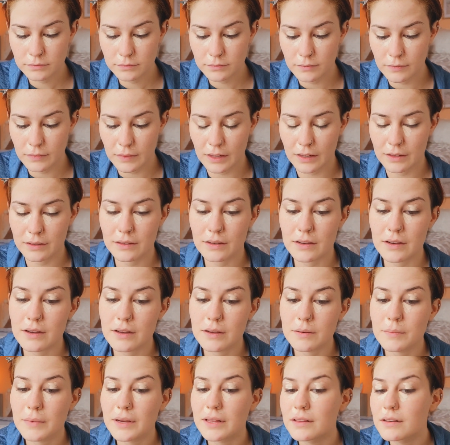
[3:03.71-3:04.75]
And then
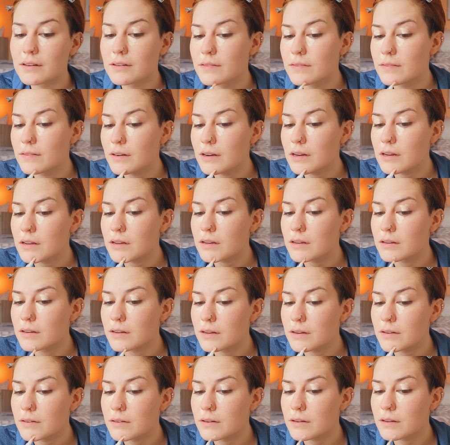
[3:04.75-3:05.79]
my little friend
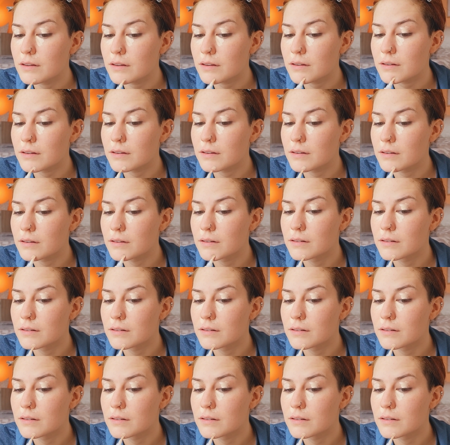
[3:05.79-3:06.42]
down here.